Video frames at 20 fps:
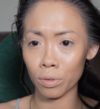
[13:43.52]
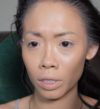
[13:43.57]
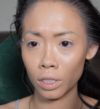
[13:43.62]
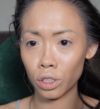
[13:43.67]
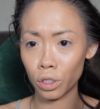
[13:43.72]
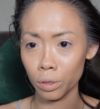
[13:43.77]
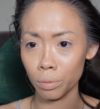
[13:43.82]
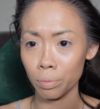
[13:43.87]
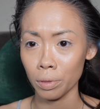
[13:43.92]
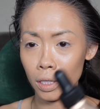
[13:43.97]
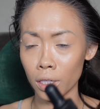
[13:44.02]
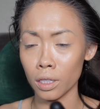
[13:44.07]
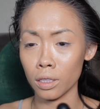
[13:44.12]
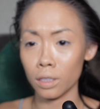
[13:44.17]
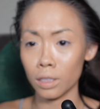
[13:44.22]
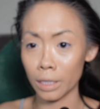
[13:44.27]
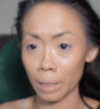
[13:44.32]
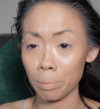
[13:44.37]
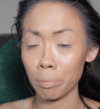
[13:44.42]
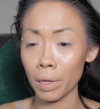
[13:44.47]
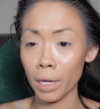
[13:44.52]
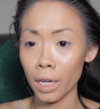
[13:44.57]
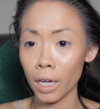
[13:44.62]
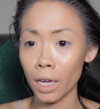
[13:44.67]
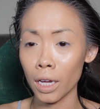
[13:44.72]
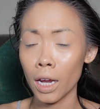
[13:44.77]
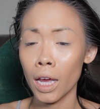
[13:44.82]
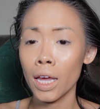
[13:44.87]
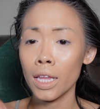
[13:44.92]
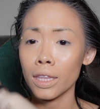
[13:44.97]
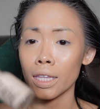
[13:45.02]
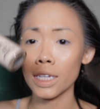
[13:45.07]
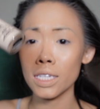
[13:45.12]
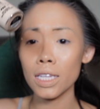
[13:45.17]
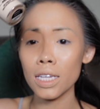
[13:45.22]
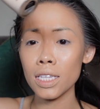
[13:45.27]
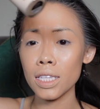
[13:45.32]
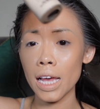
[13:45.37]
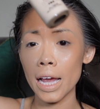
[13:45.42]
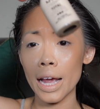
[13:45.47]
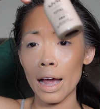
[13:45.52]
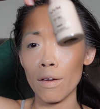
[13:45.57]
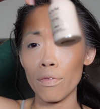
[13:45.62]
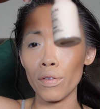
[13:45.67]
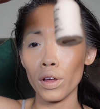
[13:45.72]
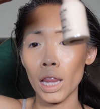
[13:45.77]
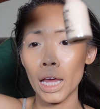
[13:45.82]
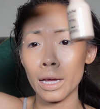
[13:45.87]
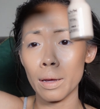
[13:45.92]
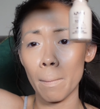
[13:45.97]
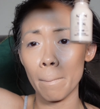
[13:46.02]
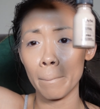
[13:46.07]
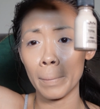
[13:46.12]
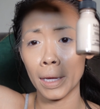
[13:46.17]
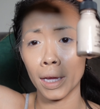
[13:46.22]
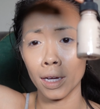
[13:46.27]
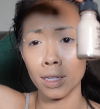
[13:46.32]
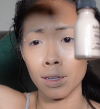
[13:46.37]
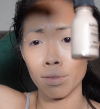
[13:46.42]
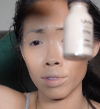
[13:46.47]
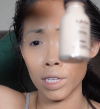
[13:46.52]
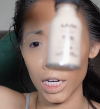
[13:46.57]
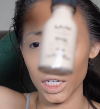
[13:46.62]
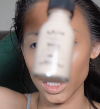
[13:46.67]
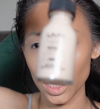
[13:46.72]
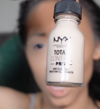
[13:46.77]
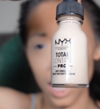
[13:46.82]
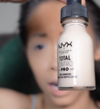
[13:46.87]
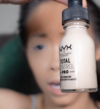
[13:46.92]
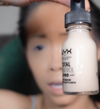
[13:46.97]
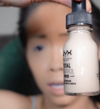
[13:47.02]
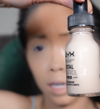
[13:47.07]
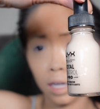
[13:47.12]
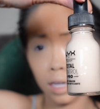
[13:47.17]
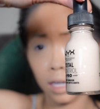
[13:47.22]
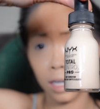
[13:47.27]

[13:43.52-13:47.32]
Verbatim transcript: want to be dipping it. This is like I feel like because of TikTok.